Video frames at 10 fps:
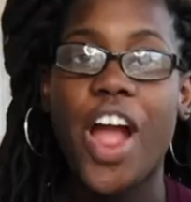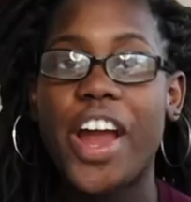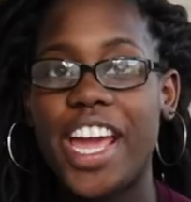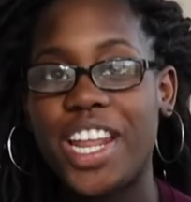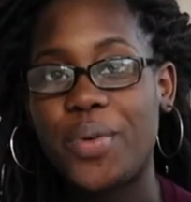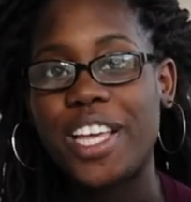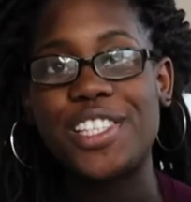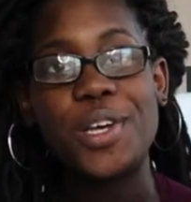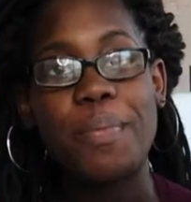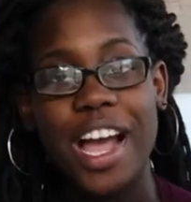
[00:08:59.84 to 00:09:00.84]
All right, anyway,
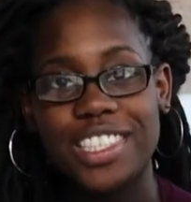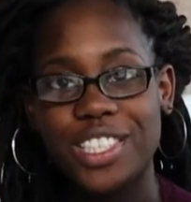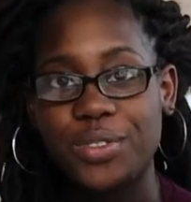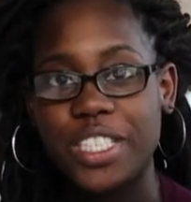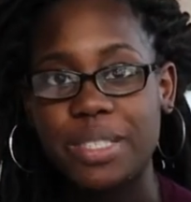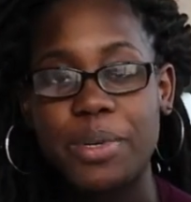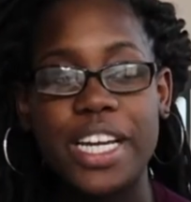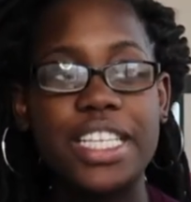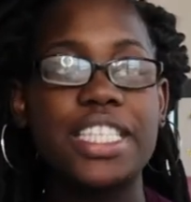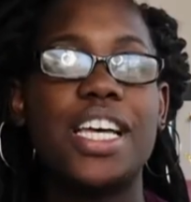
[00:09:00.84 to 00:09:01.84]
so back to the wrist brace.